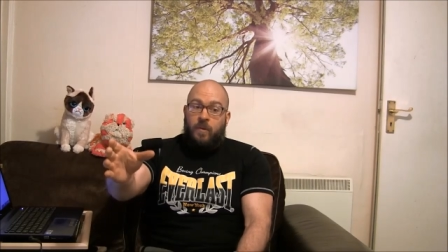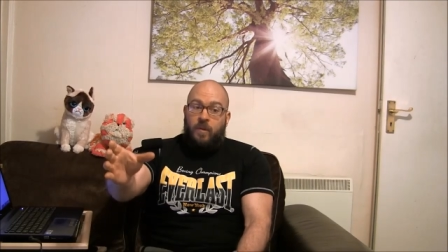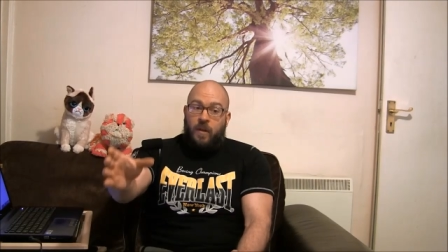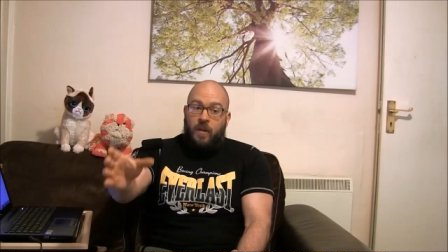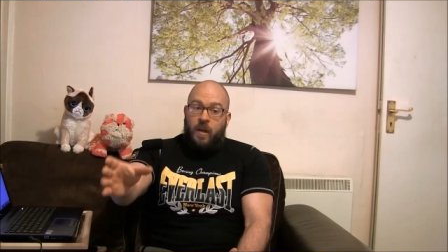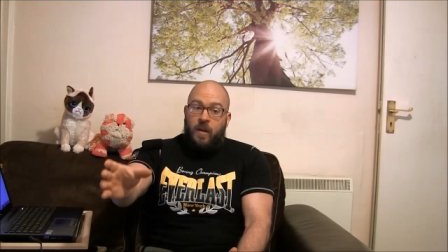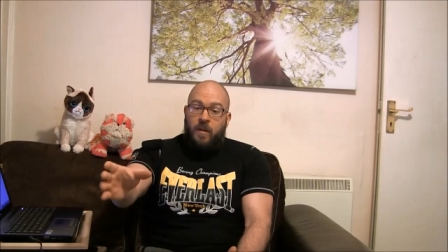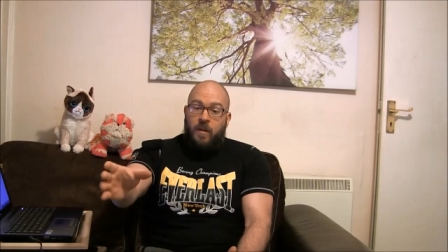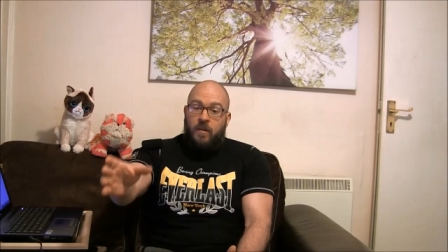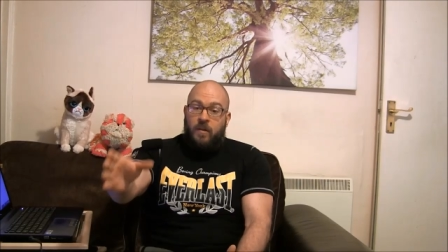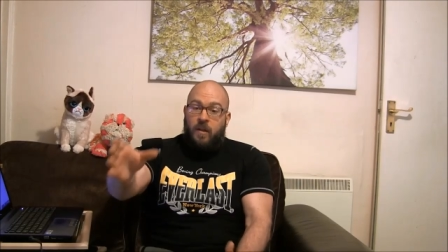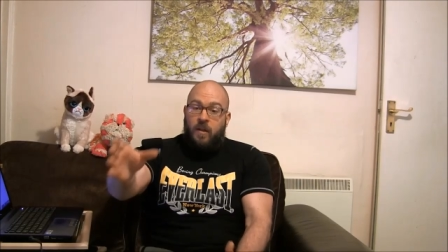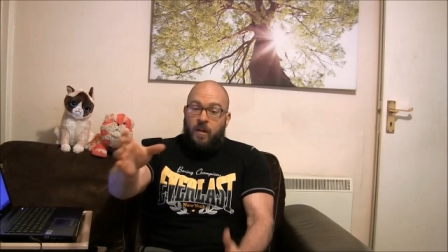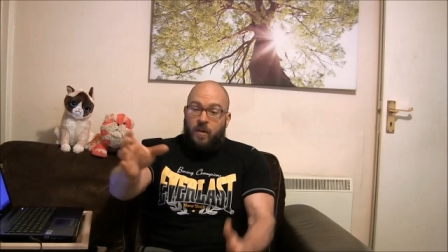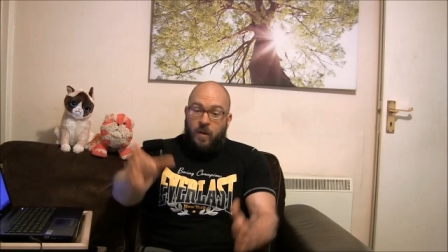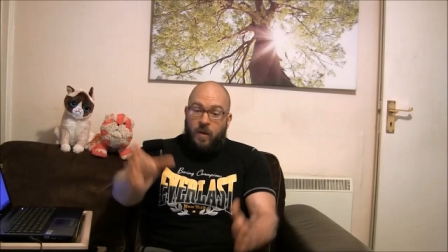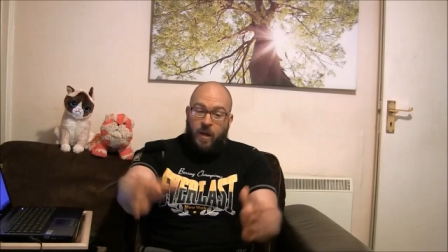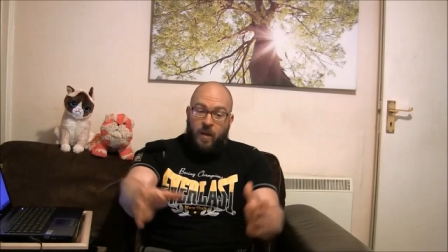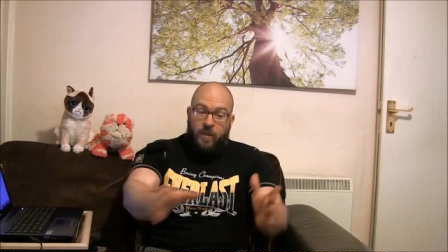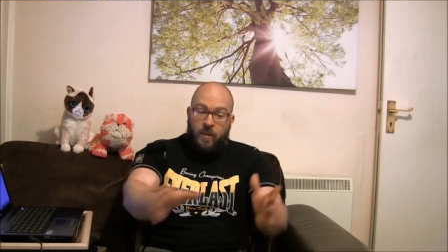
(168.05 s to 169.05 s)
studies
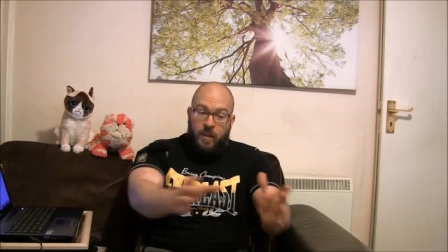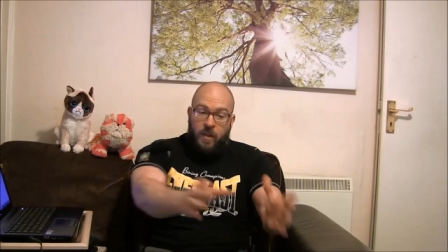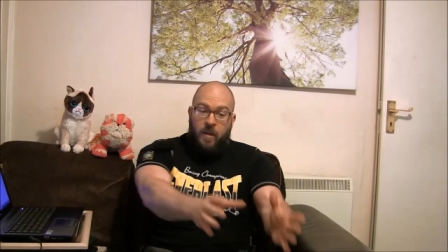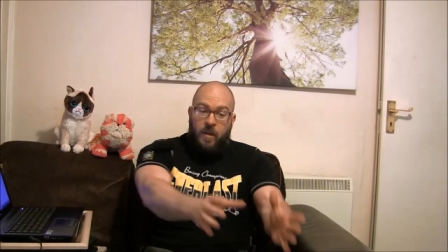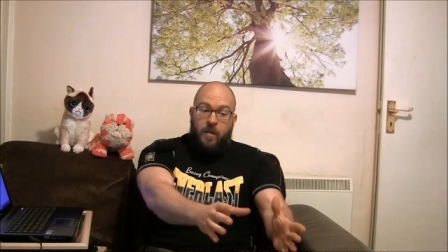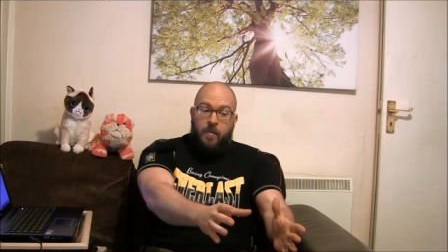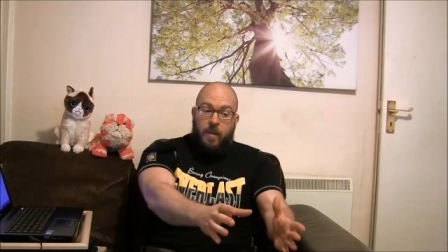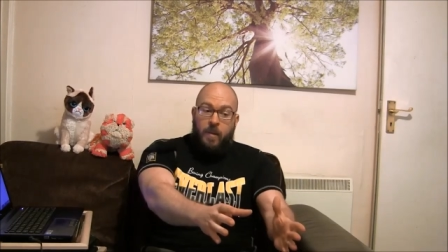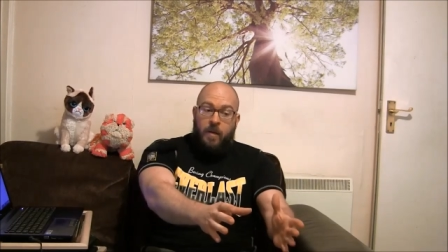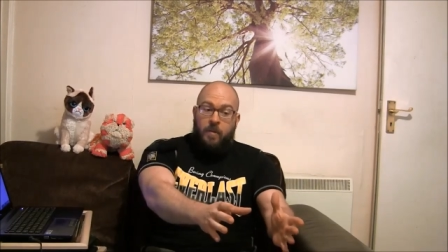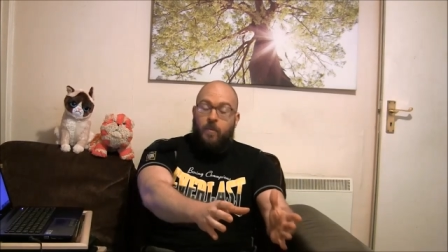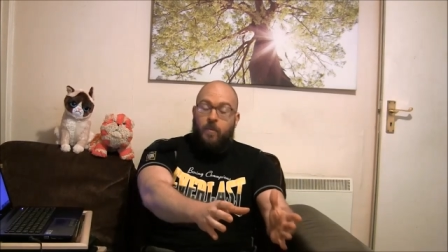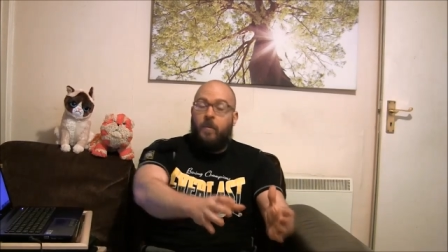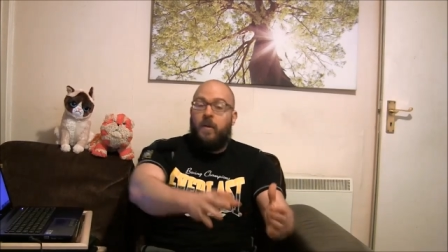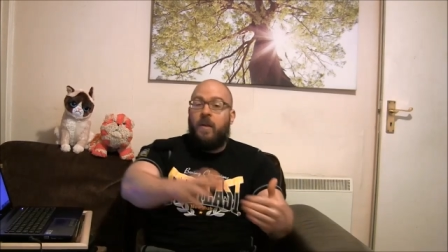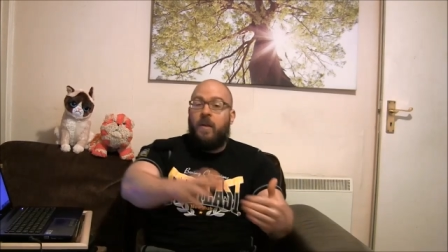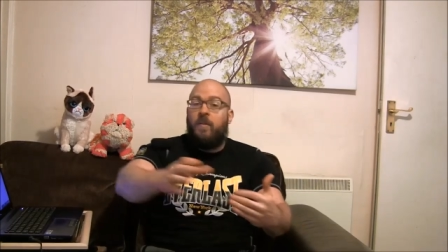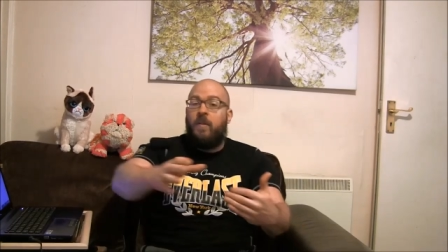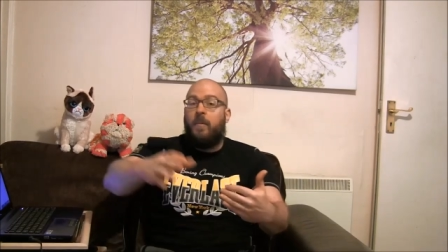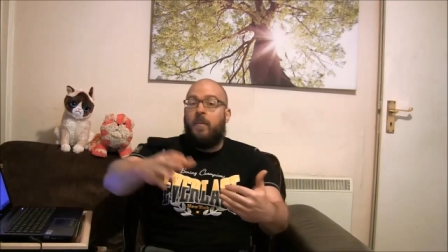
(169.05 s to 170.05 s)
done on healthy young men when
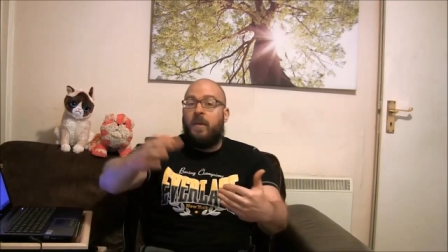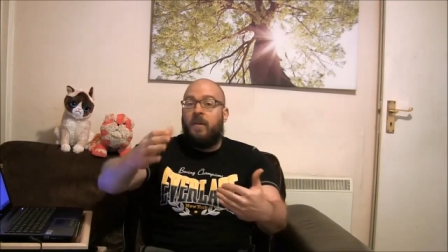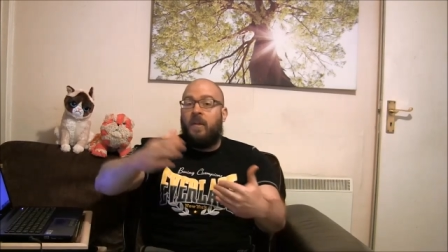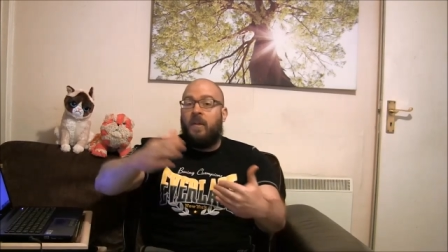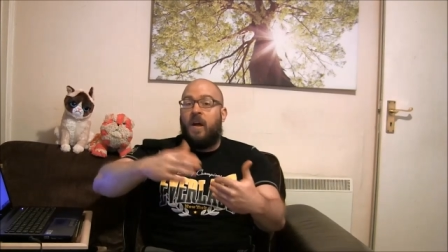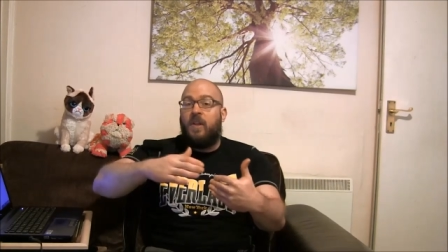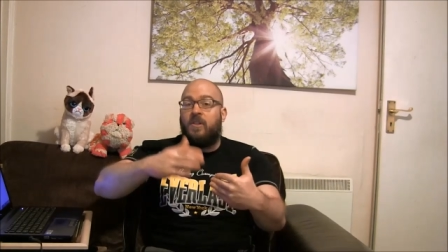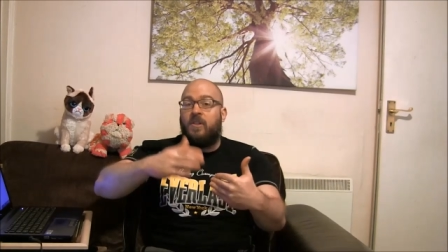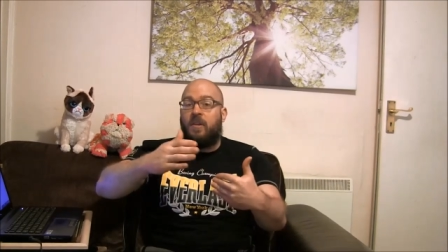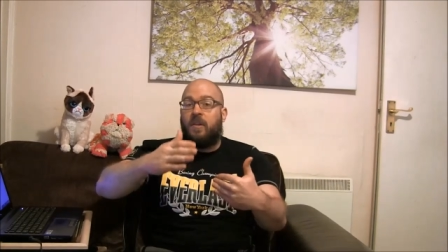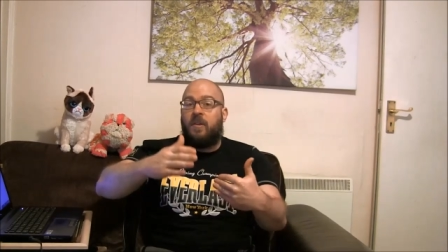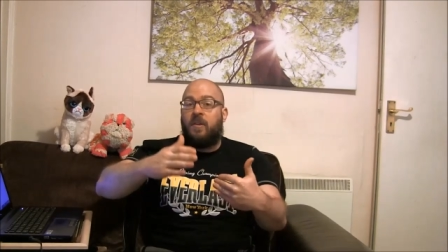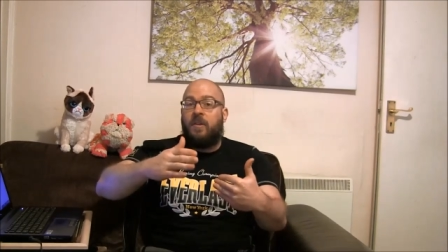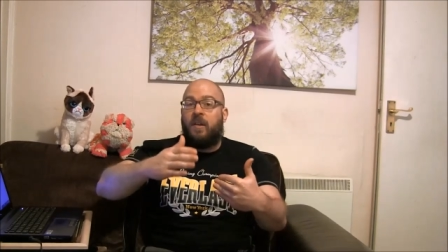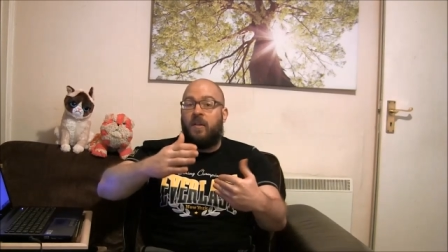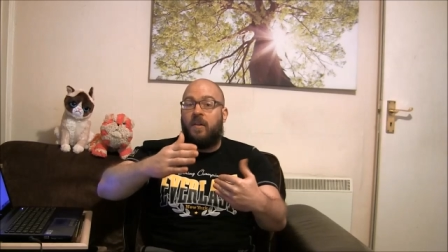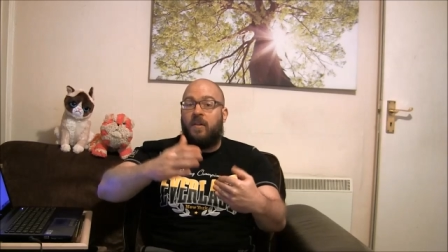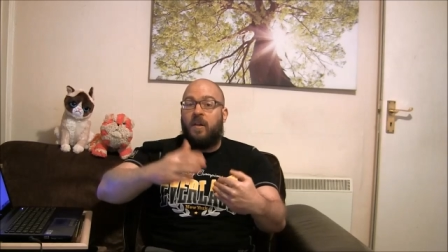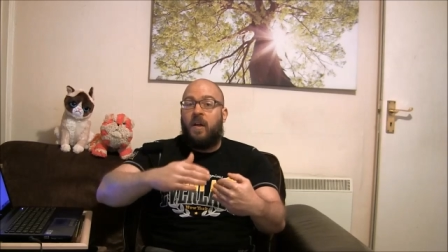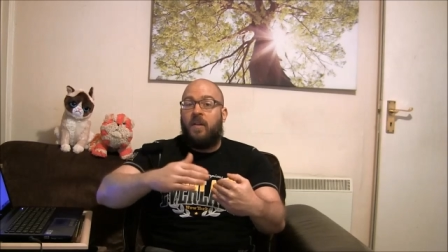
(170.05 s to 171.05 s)
we give them exogenous
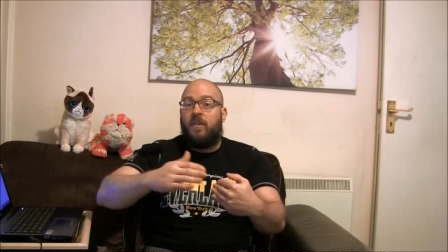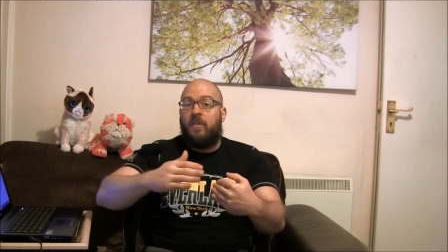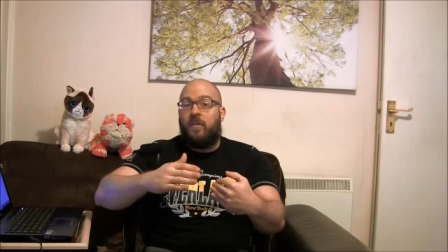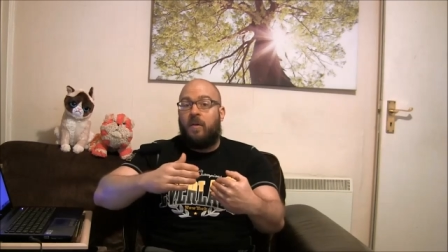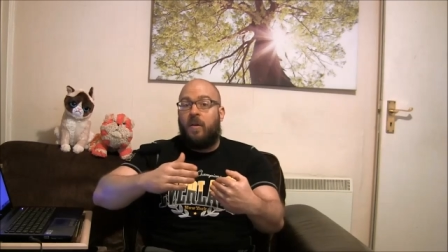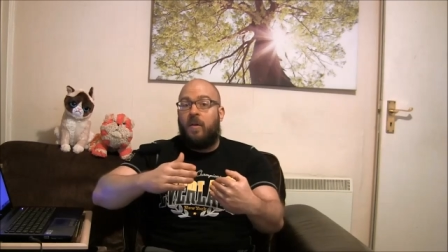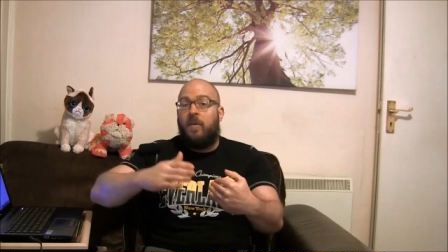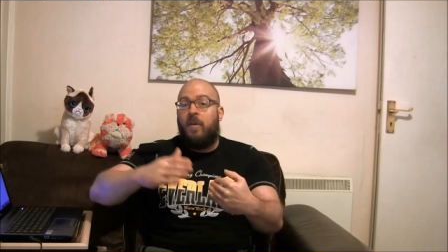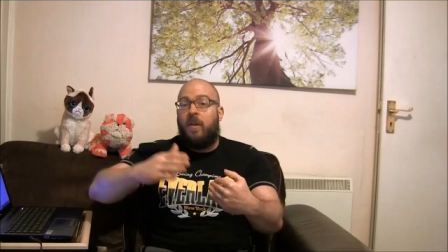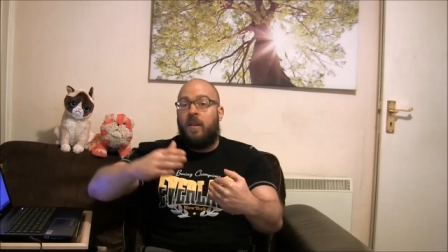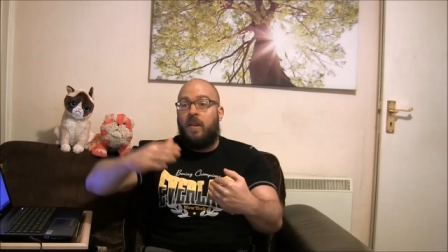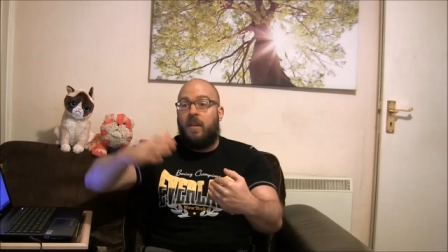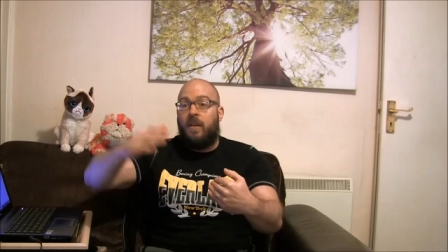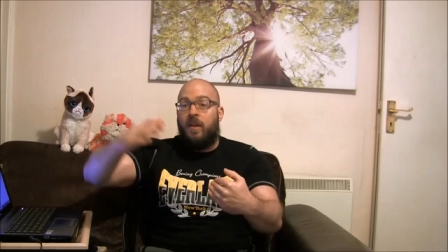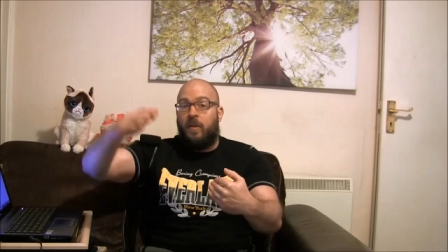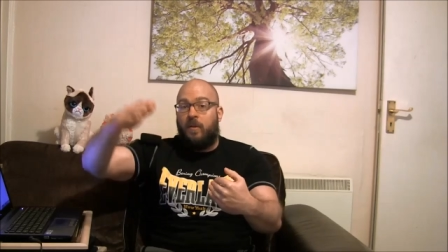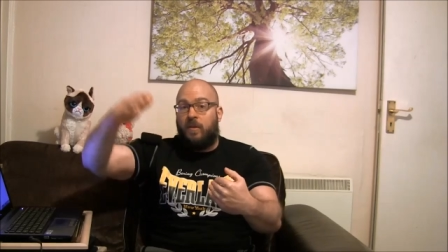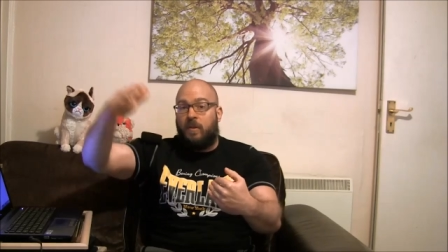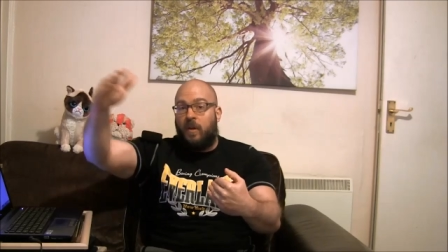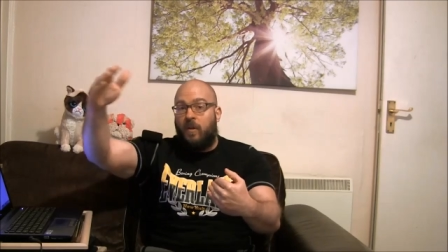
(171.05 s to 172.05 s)
testosterone and the
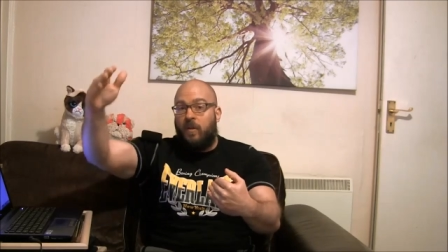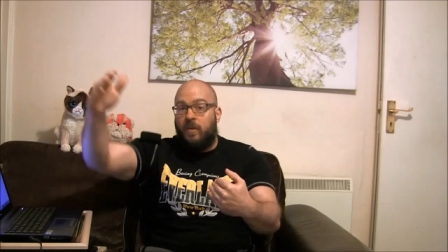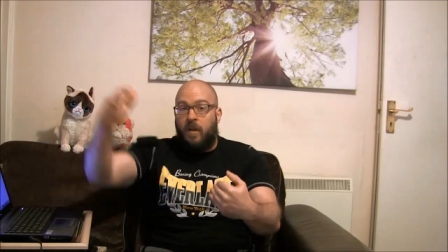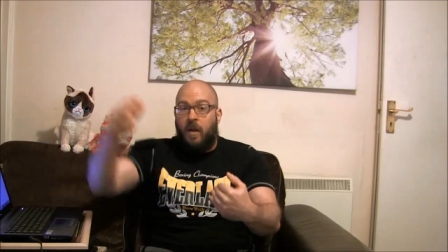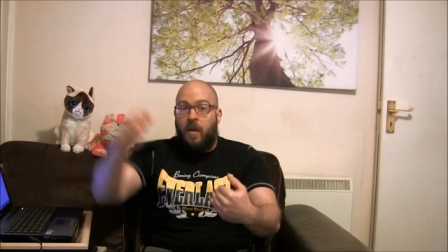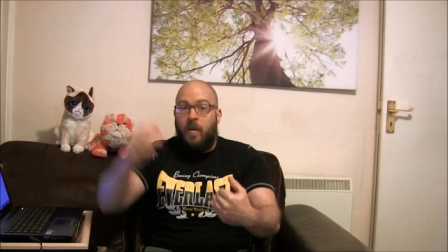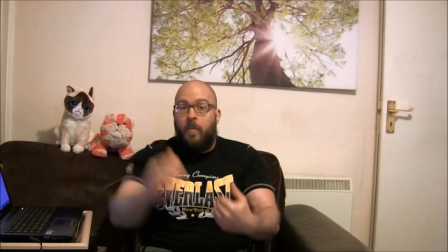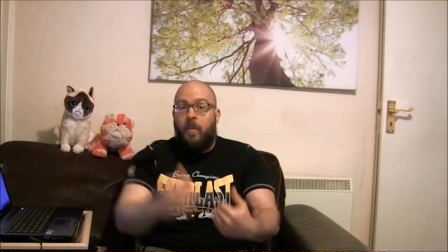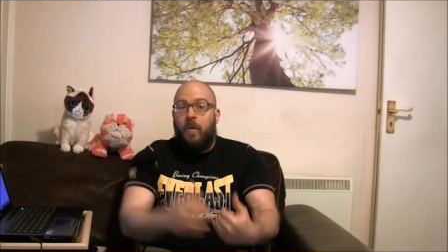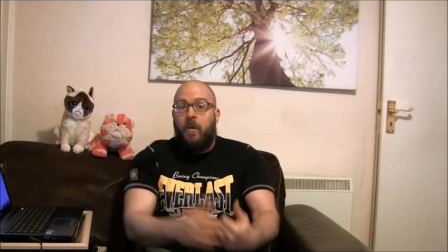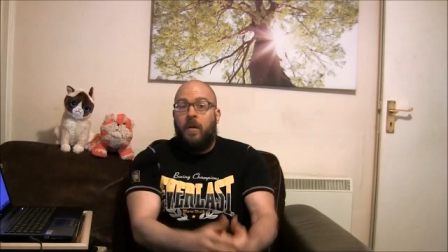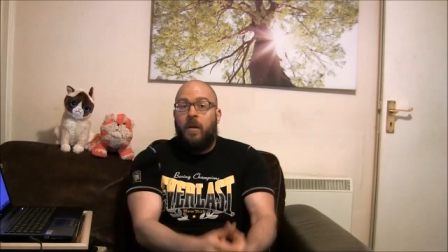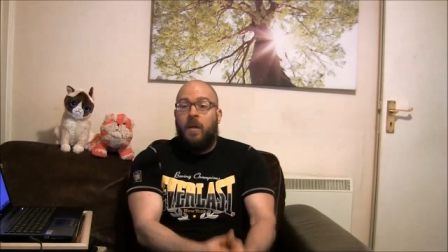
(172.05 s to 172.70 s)
dose goes up